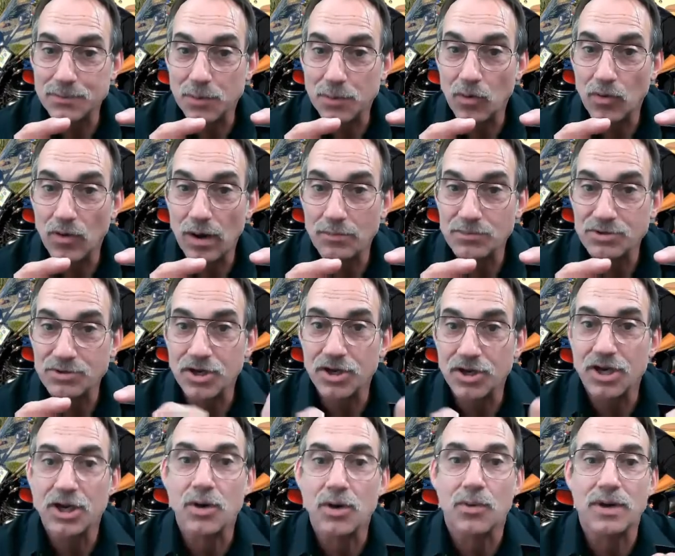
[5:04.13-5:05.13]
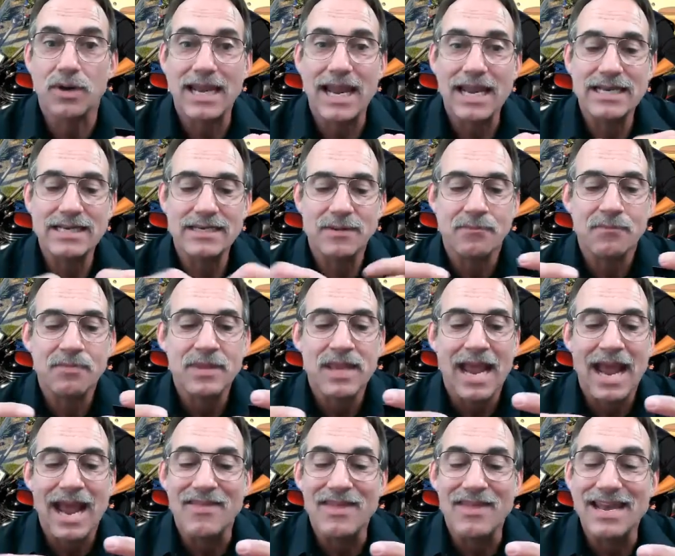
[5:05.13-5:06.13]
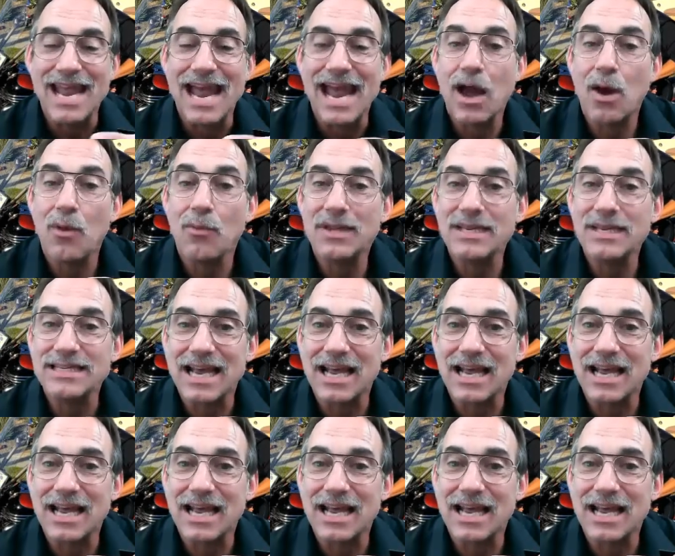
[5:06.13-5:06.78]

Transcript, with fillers: programs are going to create and then how these